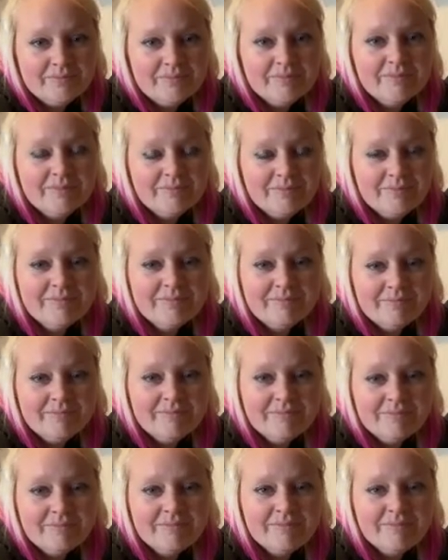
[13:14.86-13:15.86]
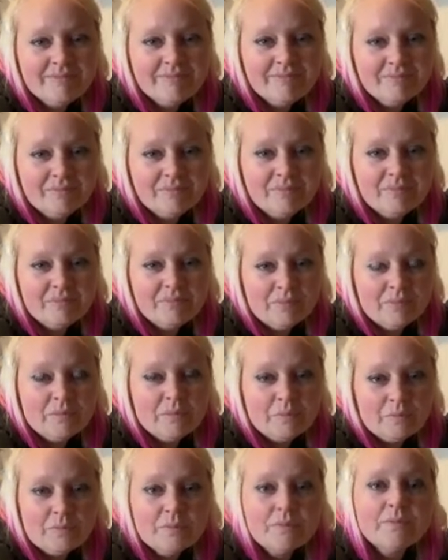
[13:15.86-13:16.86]

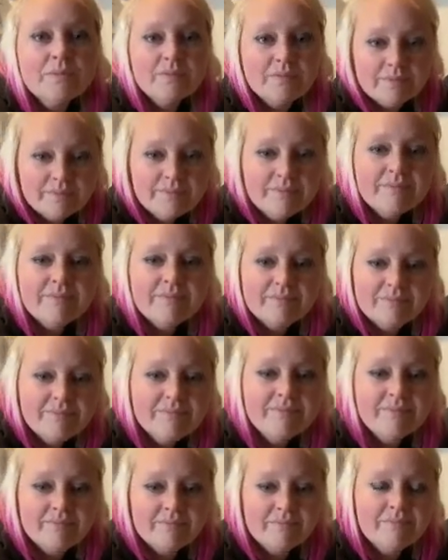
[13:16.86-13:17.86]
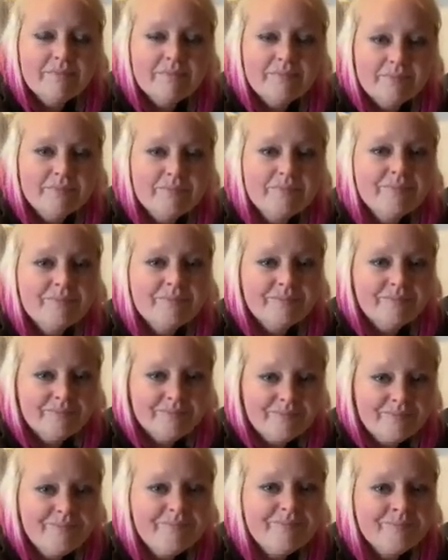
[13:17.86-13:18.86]

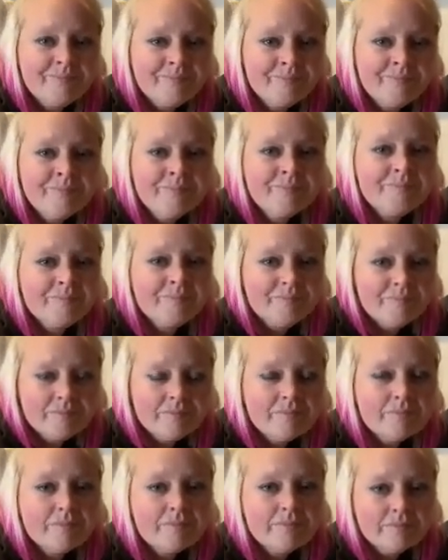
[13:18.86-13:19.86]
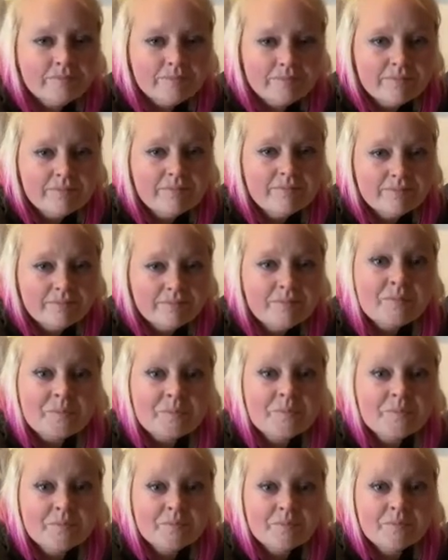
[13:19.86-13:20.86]

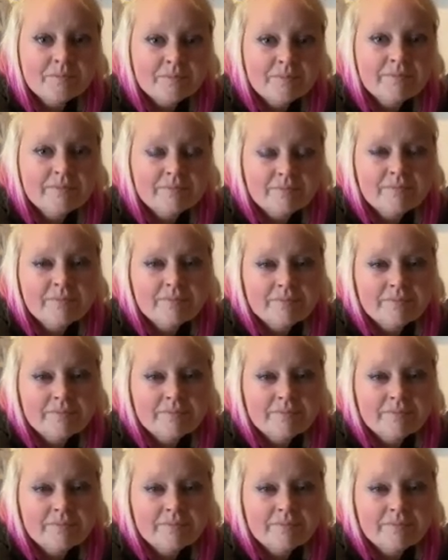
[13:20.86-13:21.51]
(not speaking)